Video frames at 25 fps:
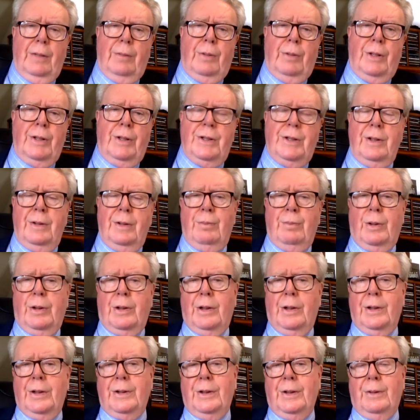President
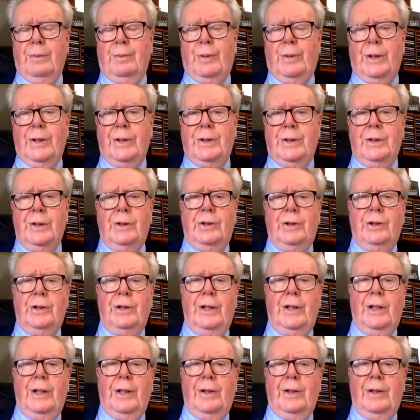Biden and President
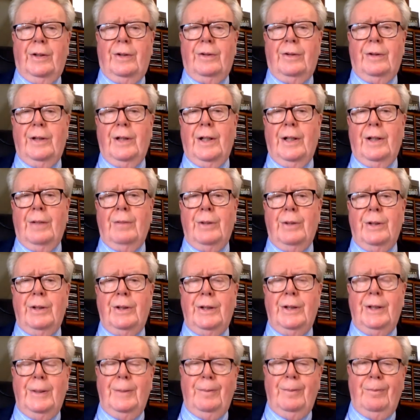Xi had a three-hour
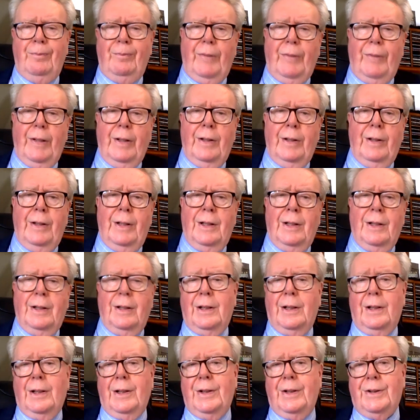meeting the
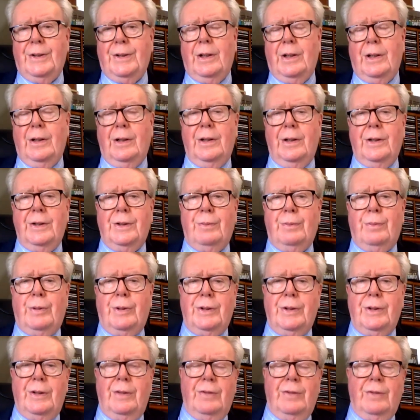other day is a is a
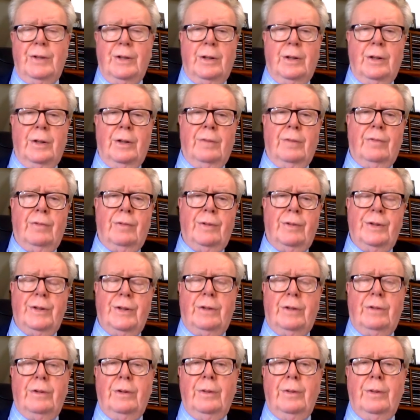positive sign. I've always
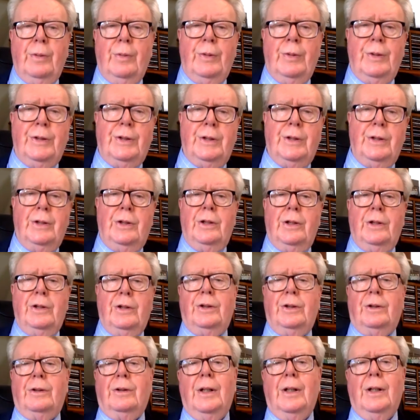agreed with Winston
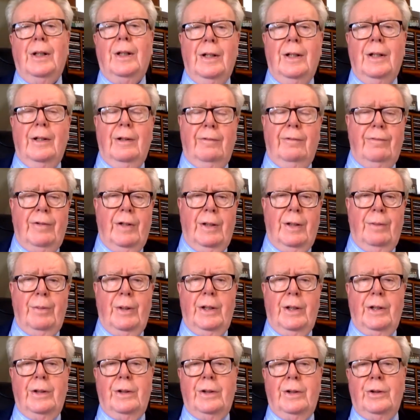Churchill far
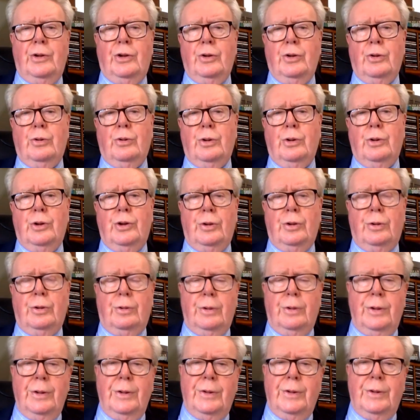better to jaw
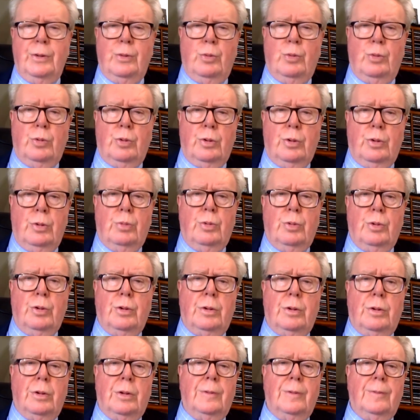jaw than to war
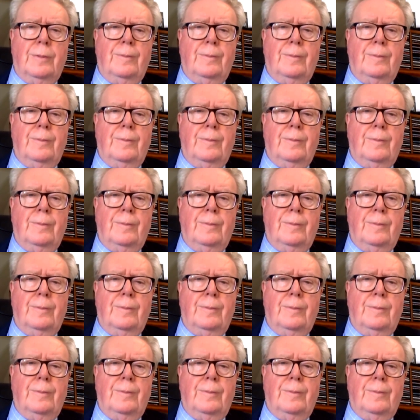war.